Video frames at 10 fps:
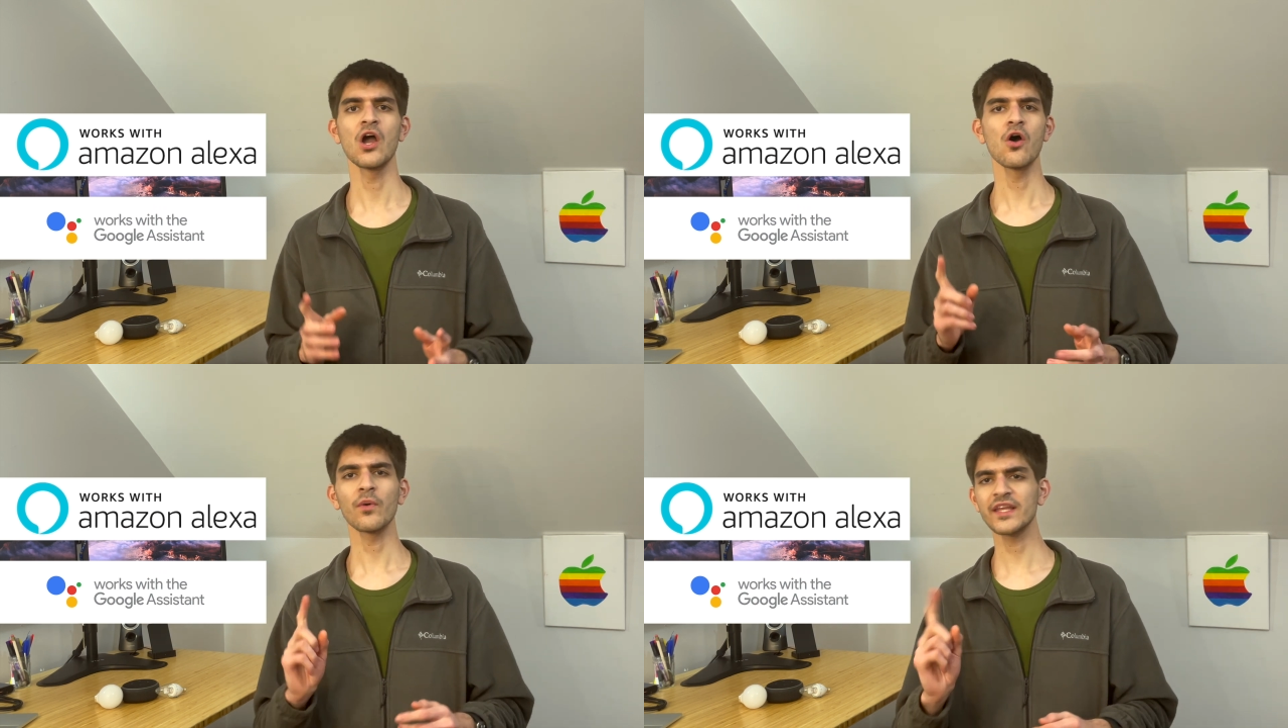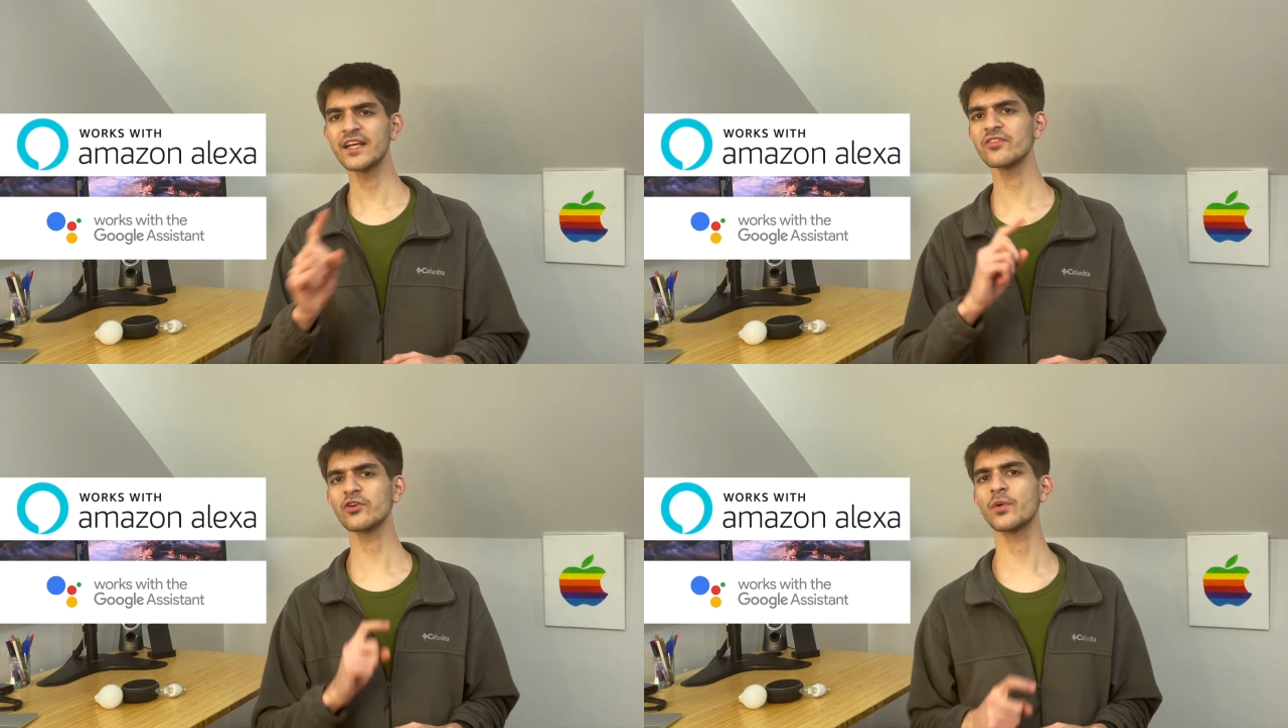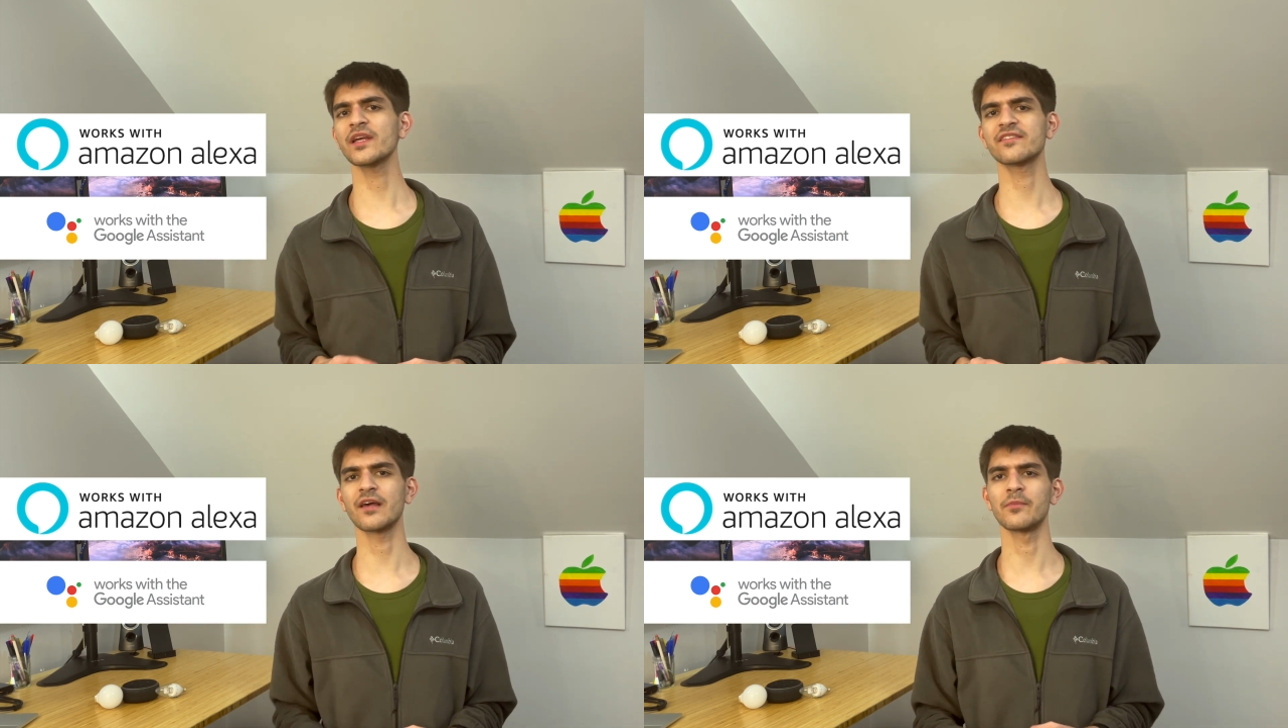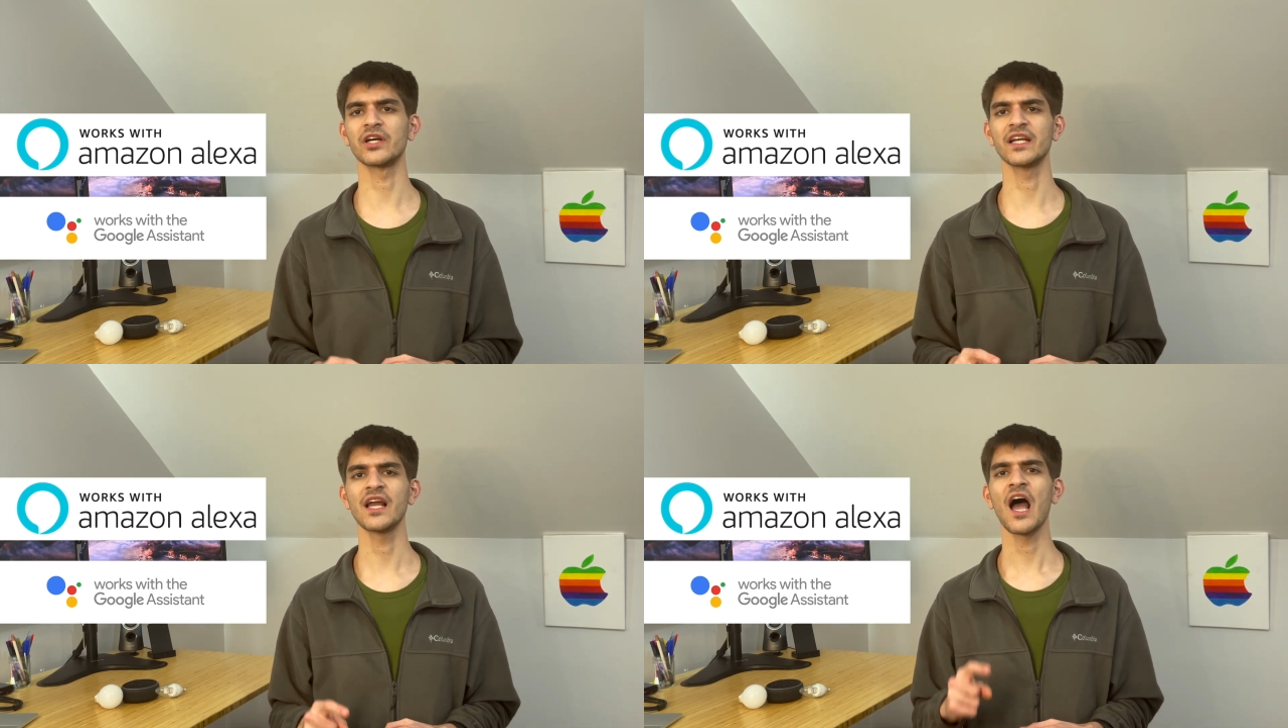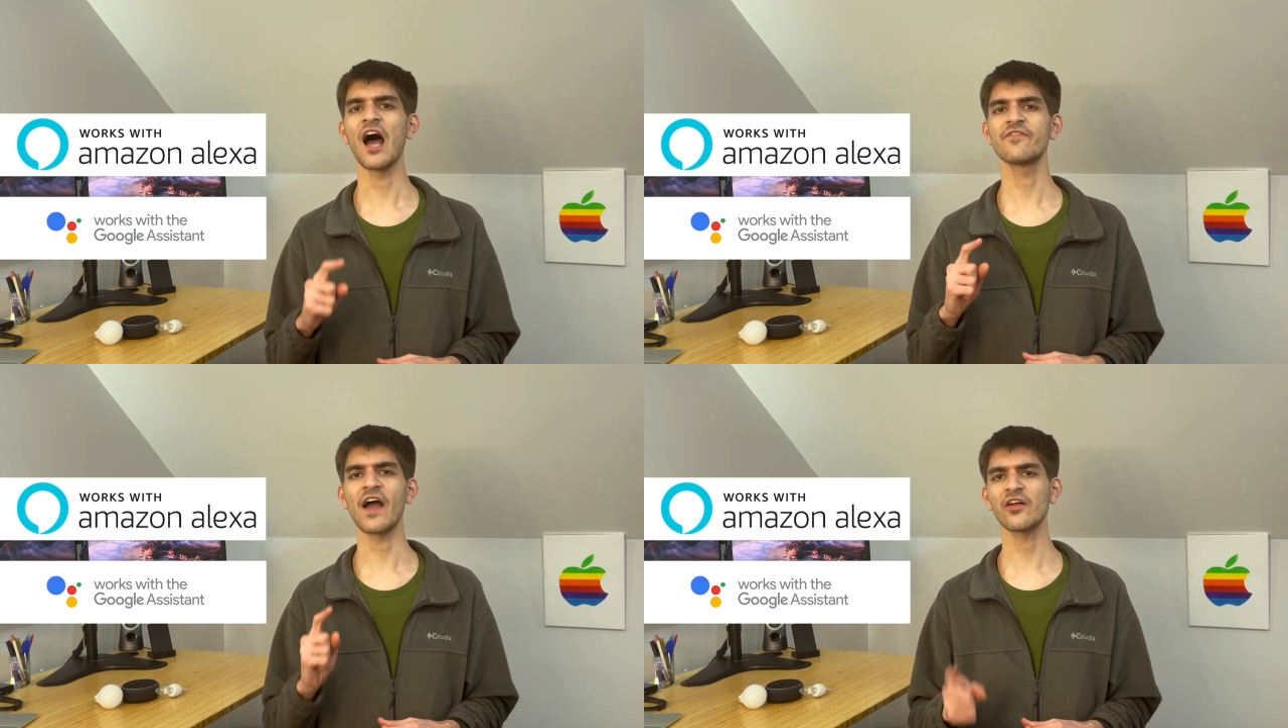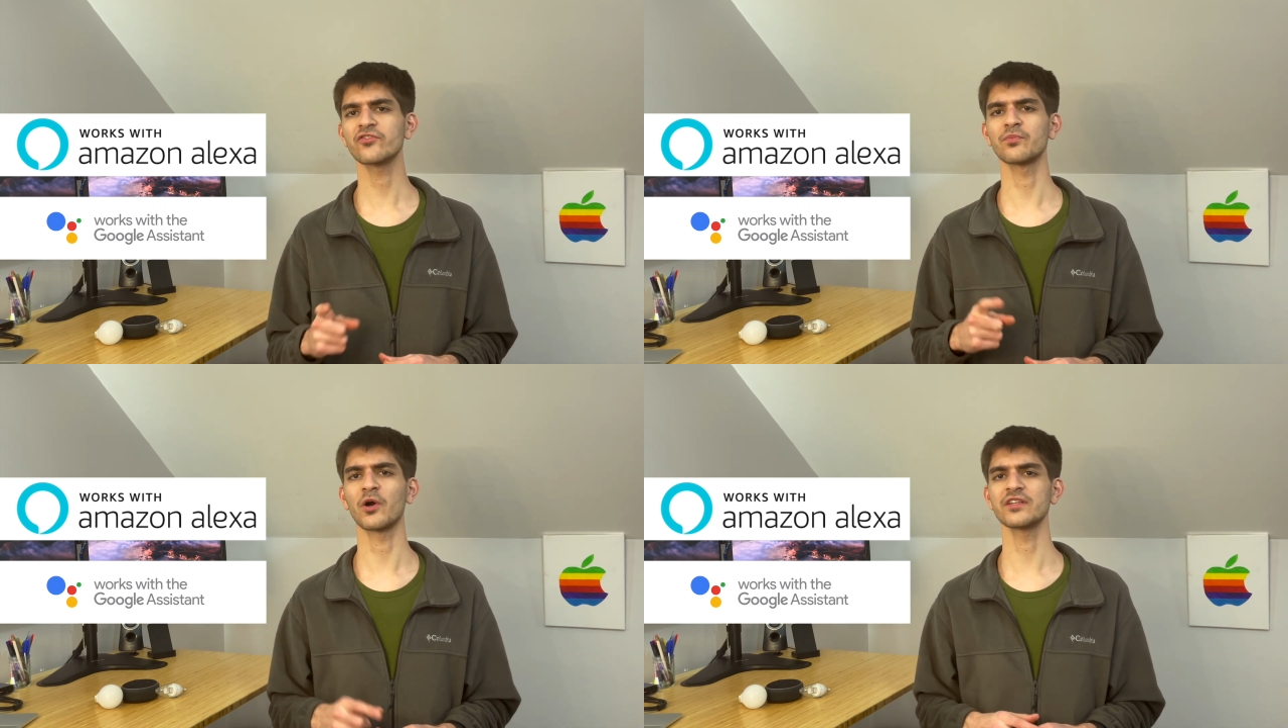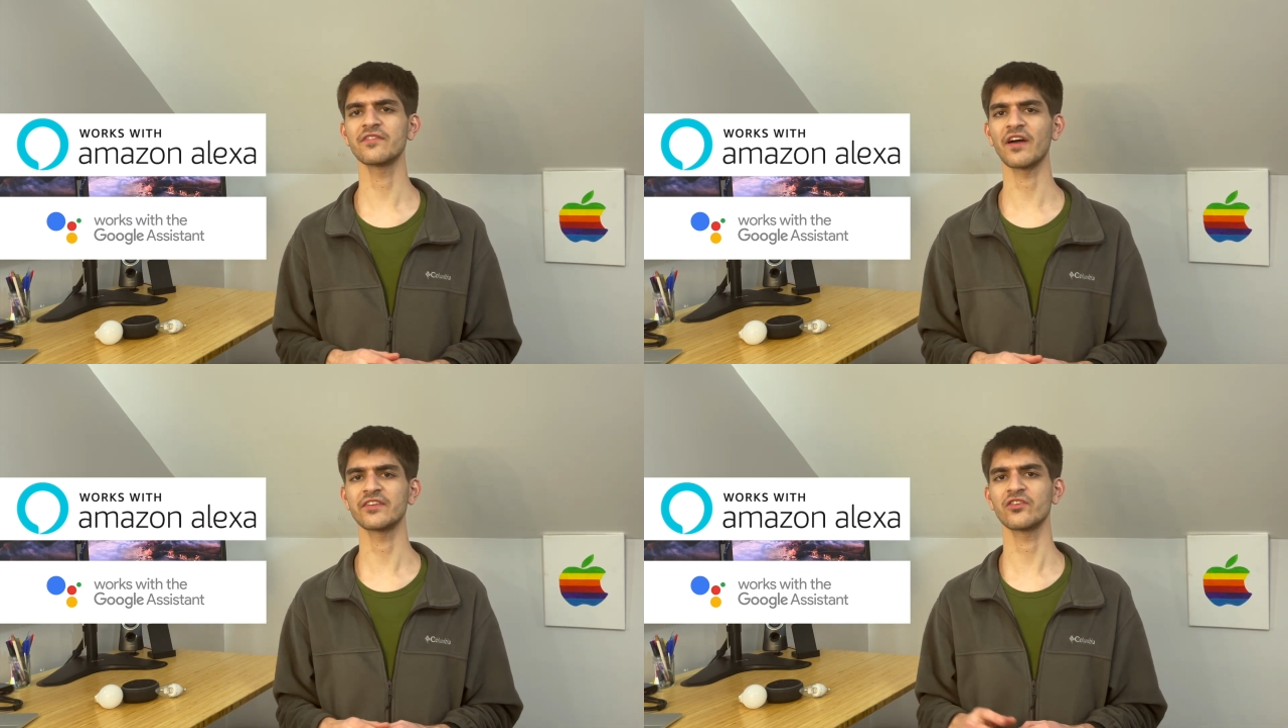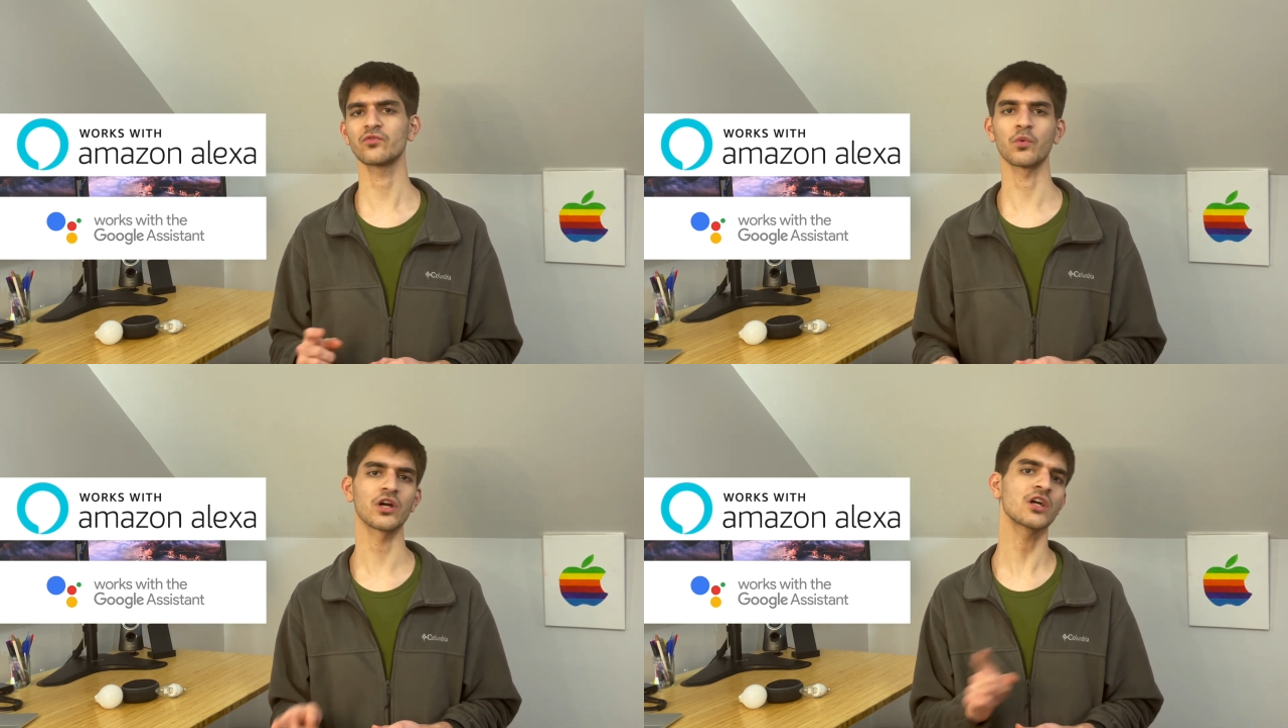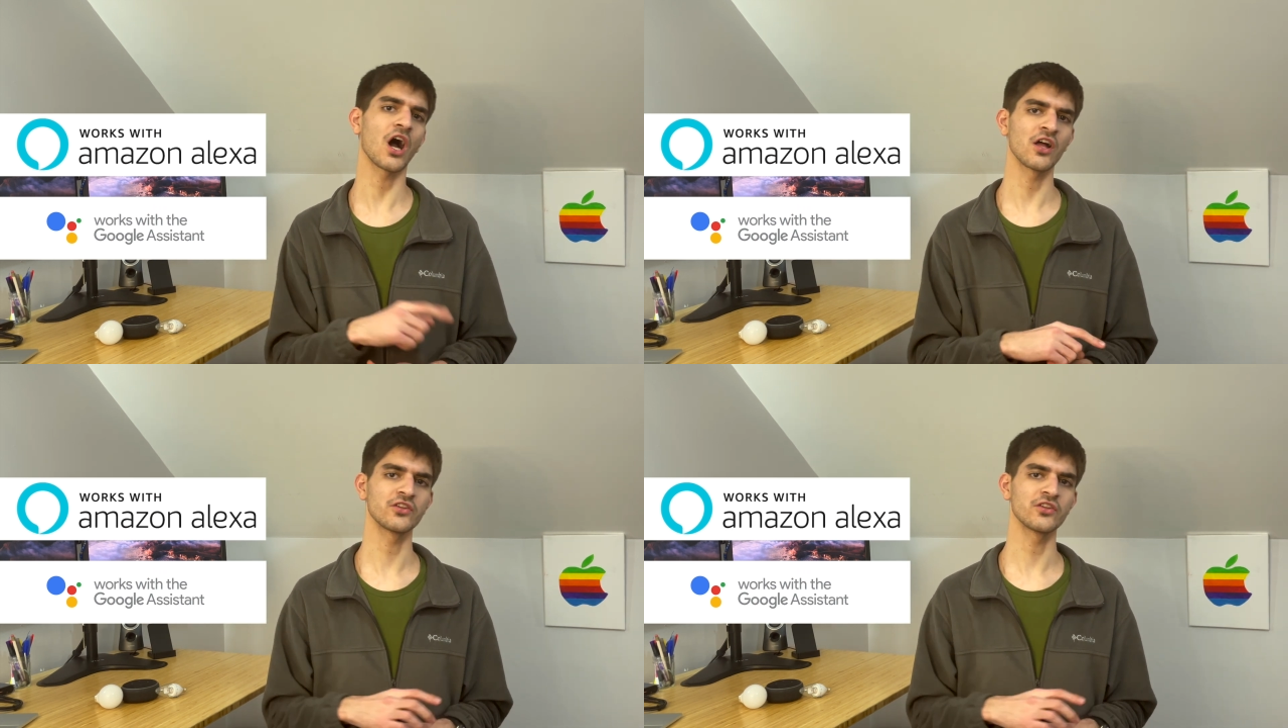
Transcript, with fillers: Well, here's a quick summary of how smart devices work on